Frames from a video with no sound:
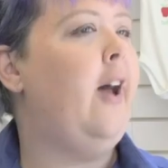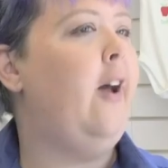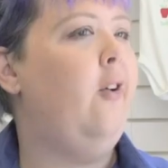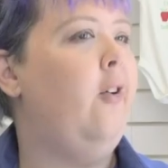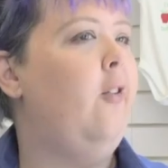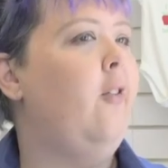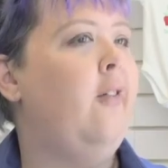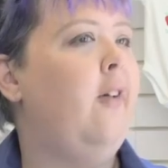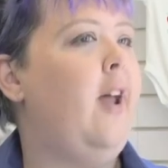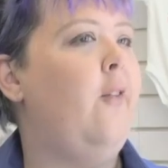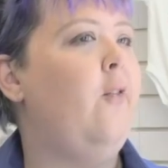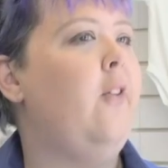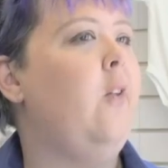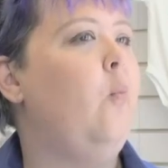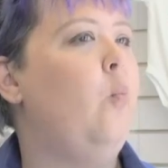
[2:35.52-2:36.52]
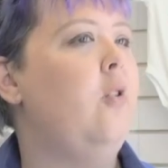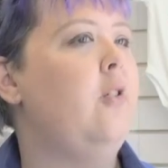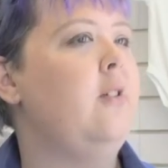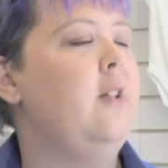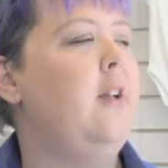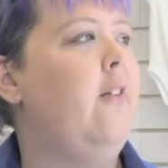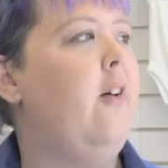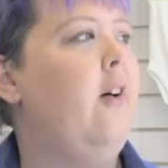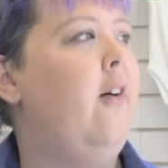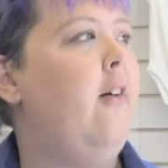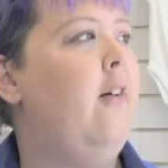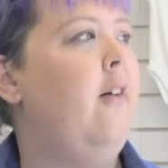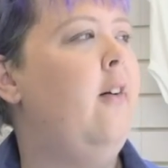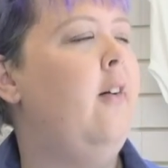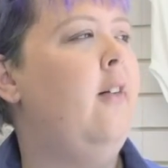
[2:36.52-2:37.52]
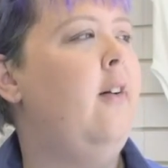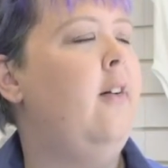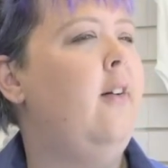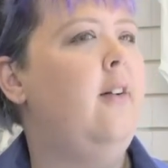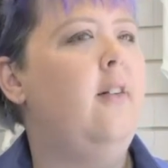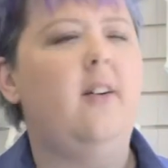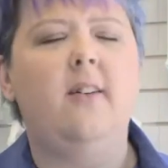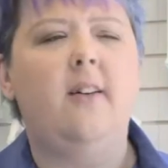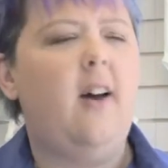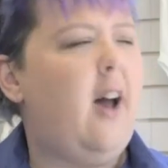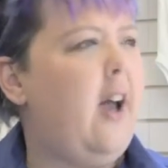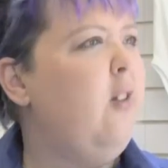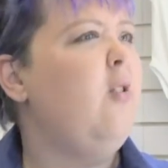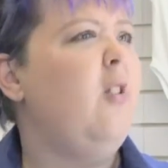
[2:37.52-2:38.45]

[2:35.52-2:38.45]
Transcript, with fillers: how everything was and I thought, I